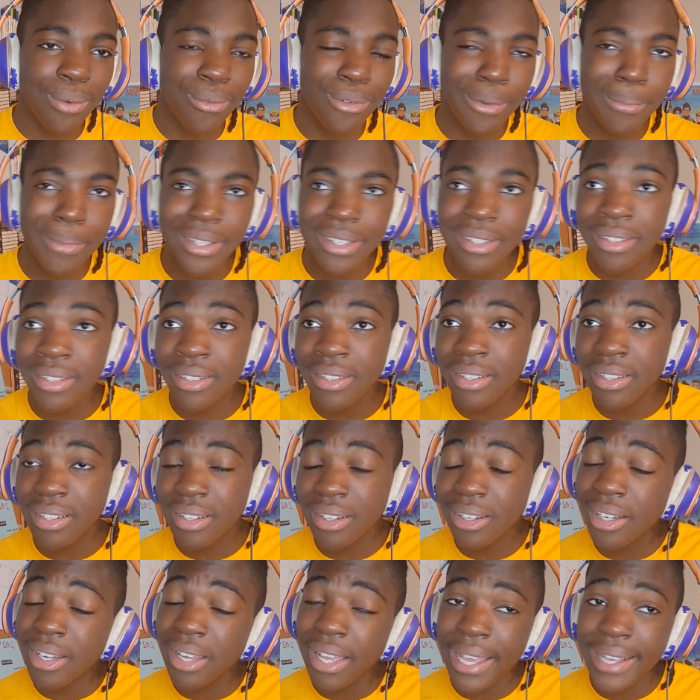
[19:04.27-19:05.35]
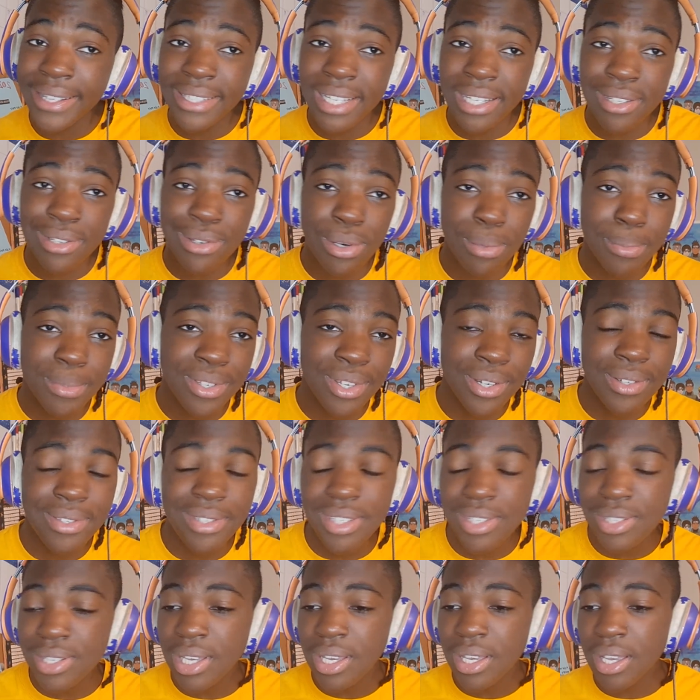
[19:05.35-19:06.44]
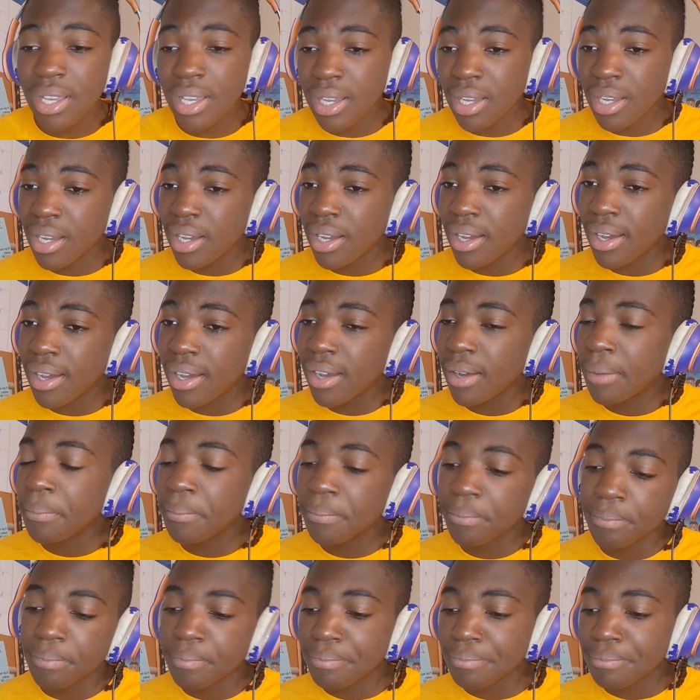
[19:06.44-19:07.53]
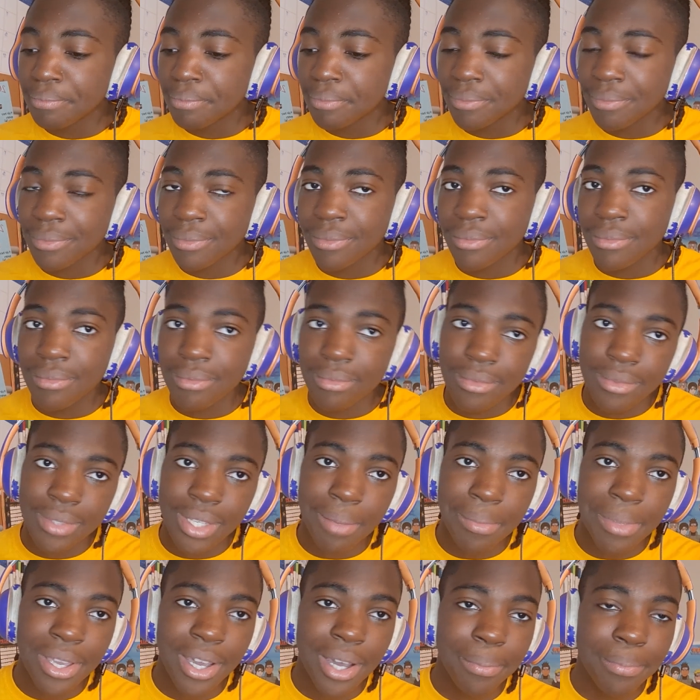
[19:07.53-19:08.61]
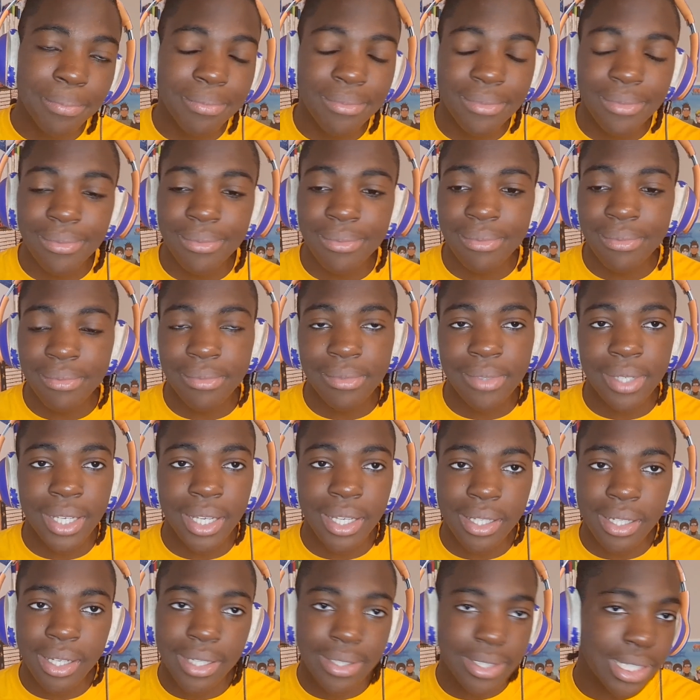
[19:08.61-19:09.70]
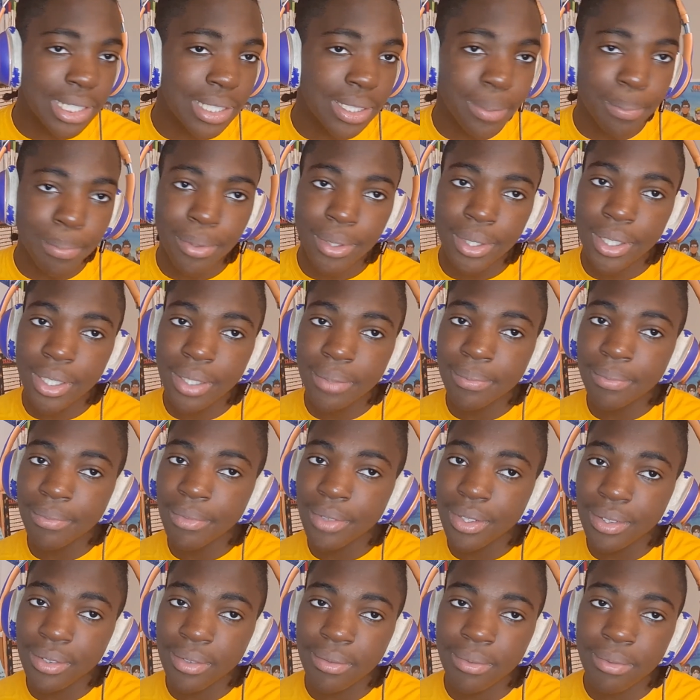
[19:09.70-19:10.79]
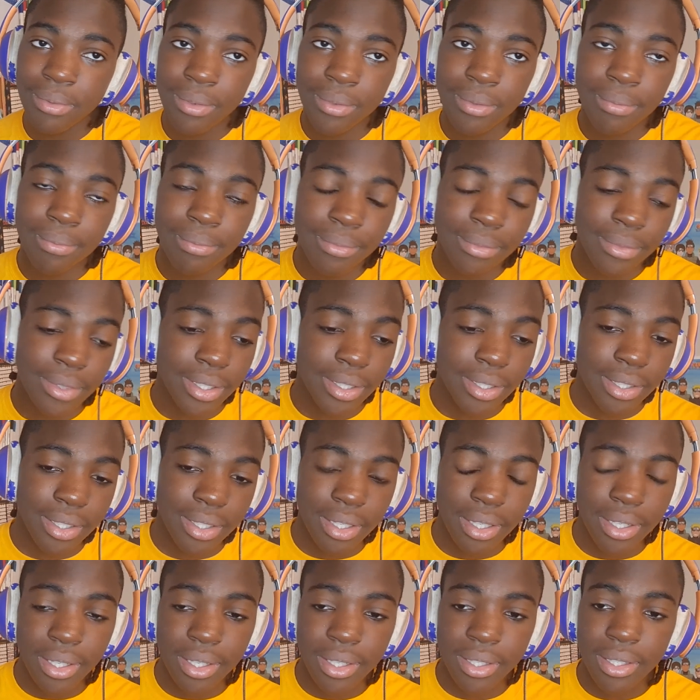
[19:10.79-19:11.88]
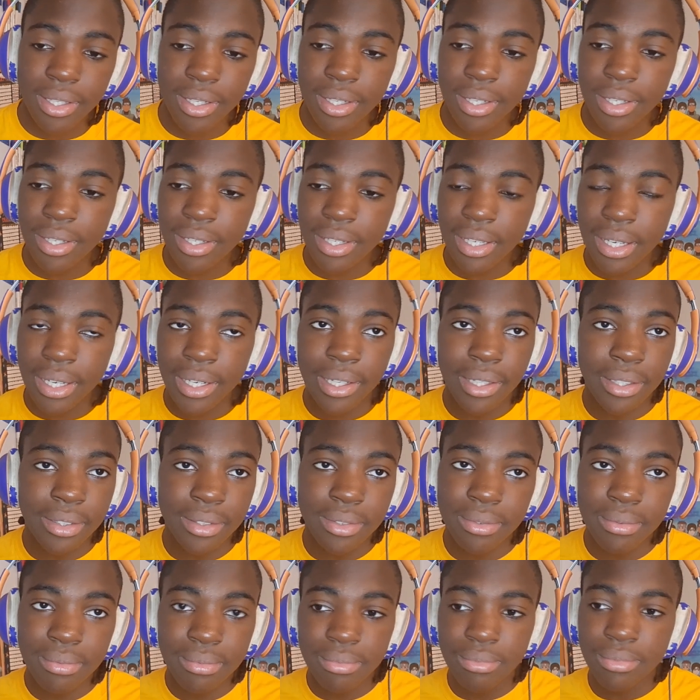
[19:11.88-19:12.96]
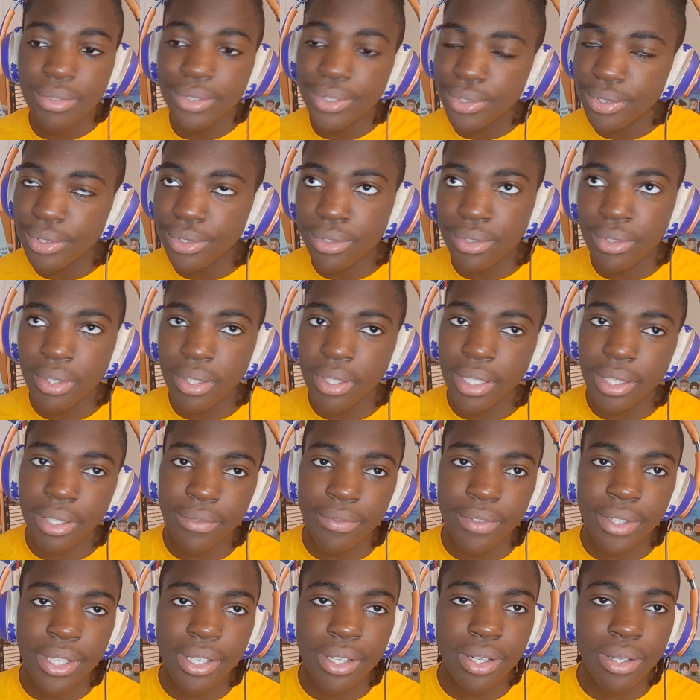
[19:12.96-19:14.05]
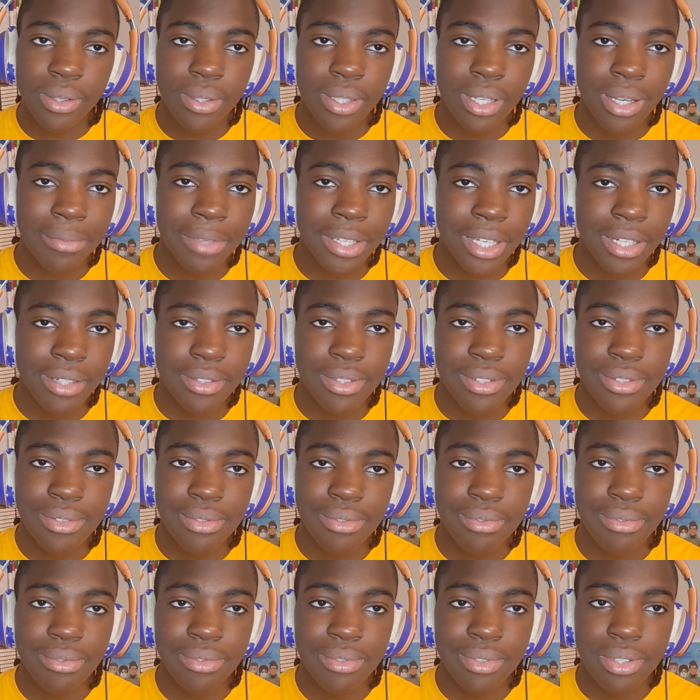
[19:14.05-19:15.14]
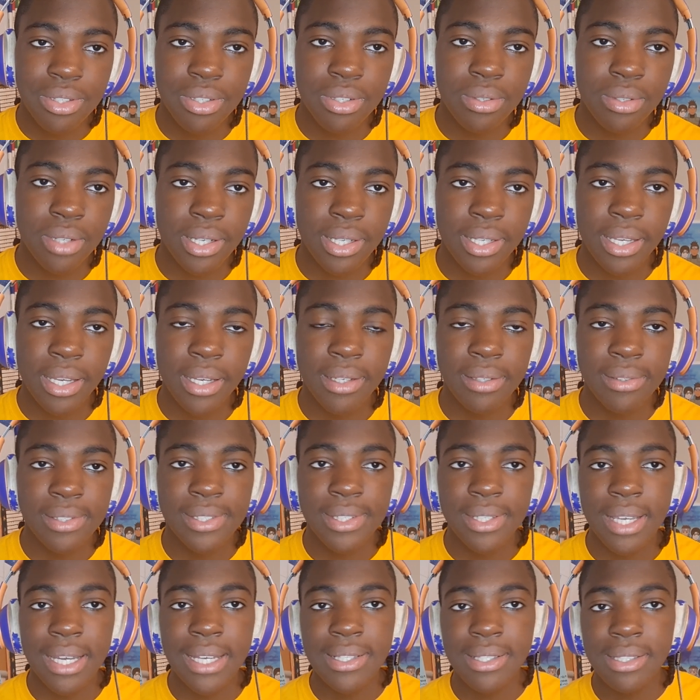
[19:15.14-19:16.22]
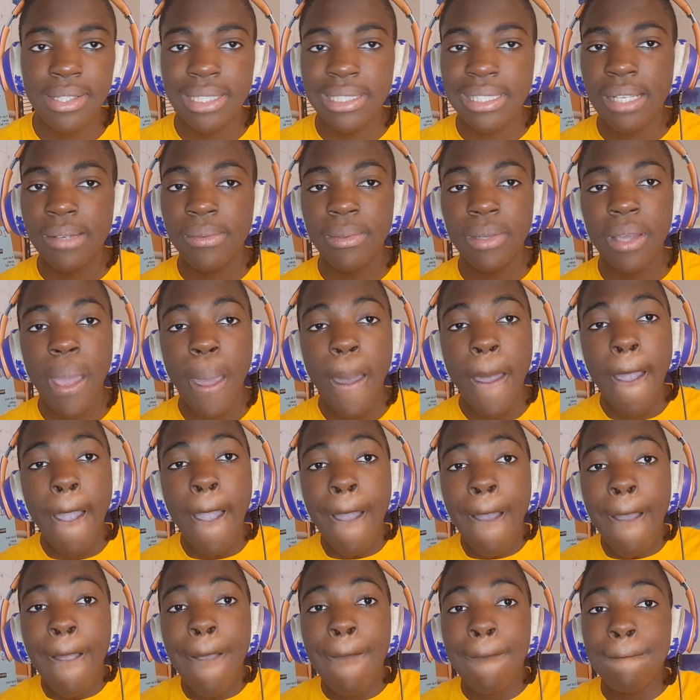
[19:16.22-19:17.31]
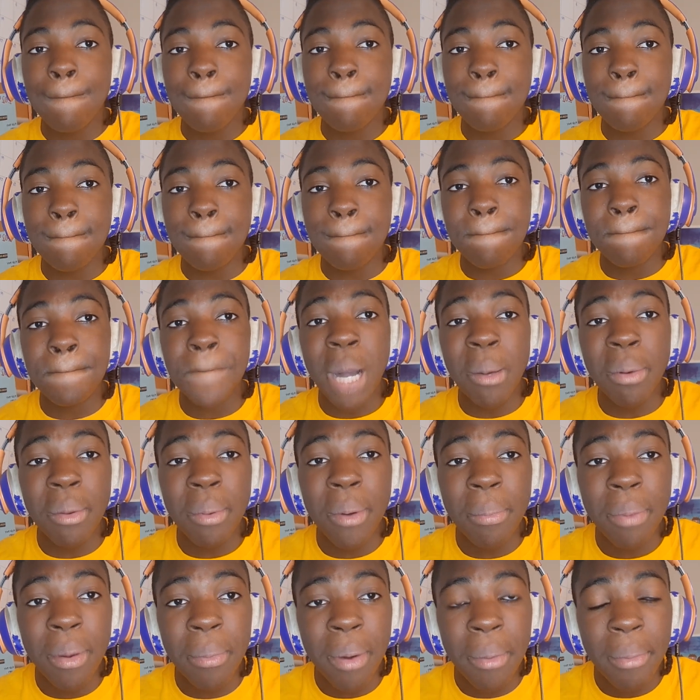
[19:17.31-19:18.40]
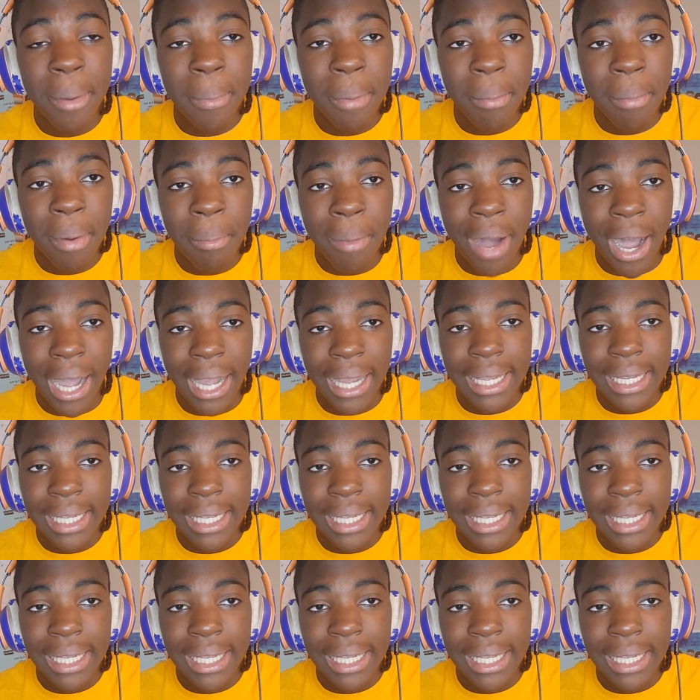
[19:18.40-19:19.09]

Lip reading: woman, XX chromosomes, hit me up, and I'll take you to prom. And, yeah, another video coming out soon. So, yeah, see you guys in the next time. Bye.